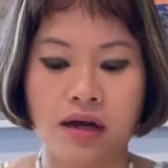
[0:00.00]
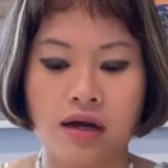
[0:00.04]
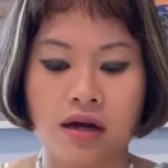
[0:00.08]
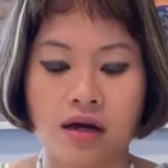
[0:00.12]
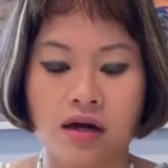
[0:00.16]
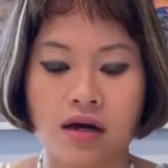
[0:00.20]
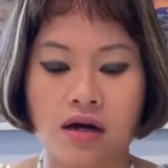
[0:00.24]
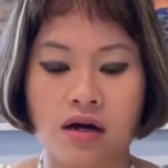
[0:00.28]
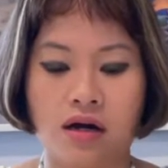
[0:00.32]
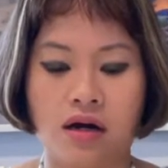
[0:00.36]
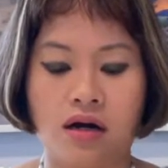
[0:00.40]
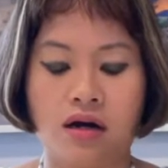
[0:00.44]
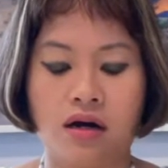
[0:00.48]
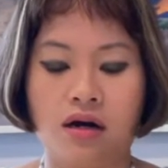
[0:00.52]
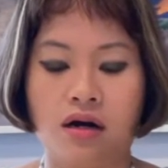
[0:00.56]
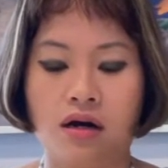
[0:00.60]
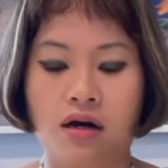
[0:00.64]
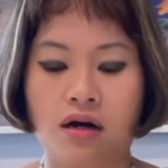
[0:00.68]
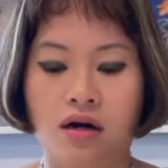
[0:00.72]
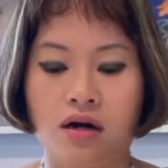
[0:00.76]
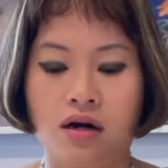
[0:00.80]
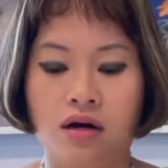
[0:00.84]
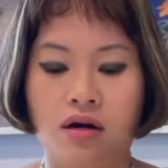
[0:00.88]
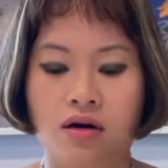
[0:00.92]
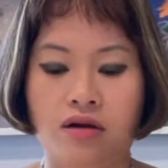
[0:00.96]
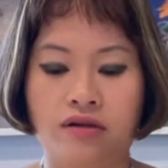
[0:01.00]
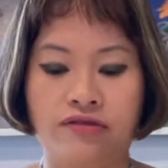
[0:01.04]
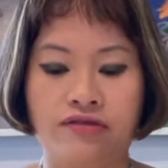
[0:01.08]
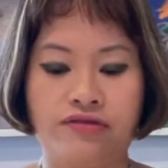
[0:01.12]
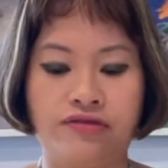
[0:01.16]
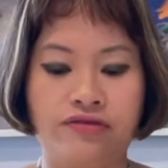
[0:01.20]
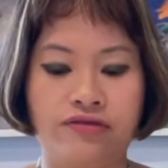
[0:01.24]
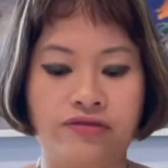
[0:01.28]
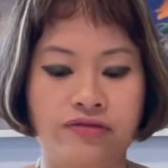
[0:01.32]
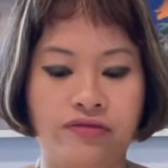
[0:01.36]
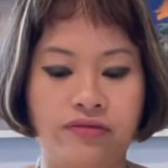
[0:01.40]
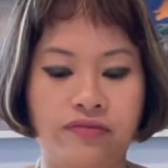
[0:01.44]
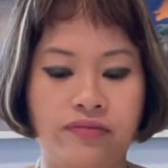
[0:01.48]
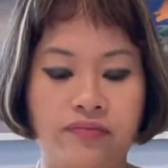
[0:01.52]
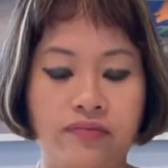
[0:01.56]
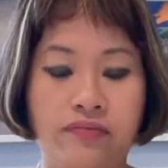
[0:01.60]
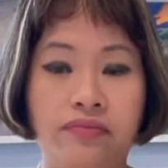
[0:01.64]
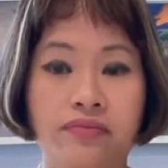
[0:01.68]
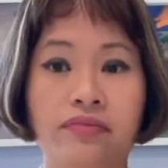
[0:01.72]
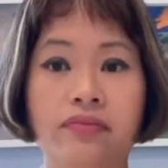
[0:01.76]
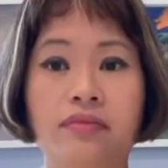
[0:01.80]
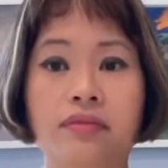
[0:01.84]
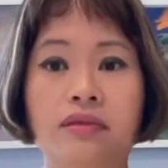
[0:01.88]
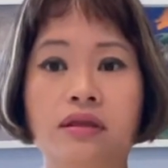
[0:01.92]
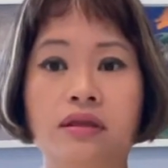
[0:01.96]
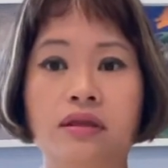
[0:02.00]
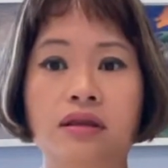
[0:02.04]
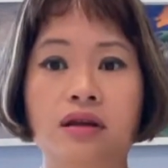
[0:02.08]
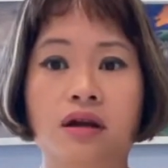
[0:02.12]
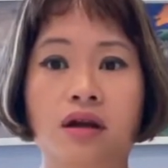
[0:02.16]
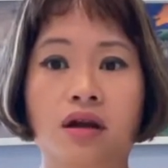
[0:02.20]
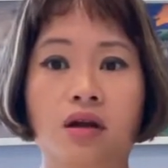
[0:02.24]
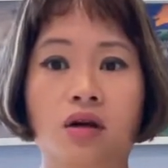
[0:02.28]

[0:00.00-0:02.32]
of the